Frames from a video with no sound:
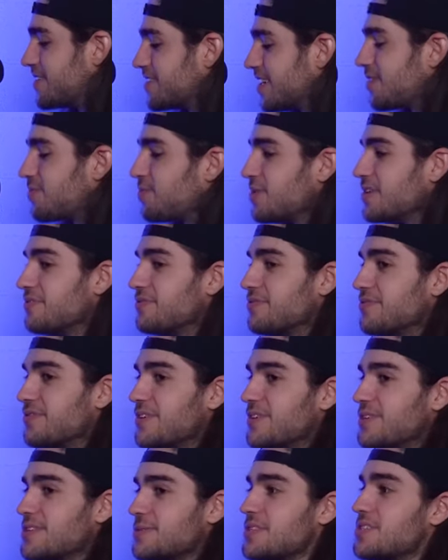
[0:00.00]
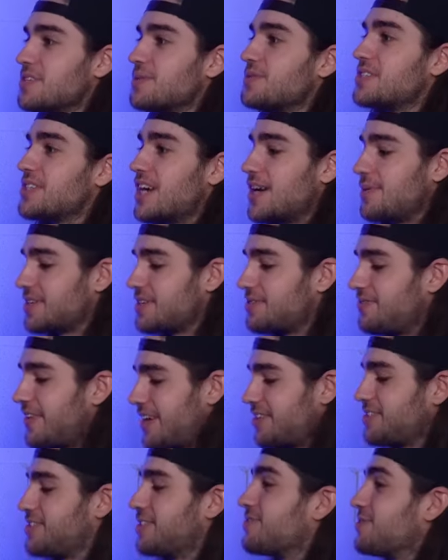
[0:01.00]
I was like, we've spent so much time like
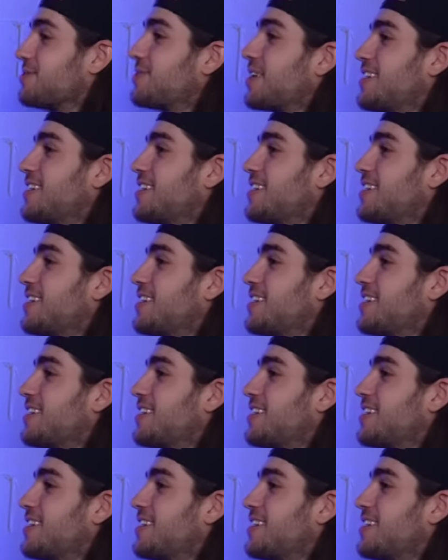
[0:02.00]
defining ourselves through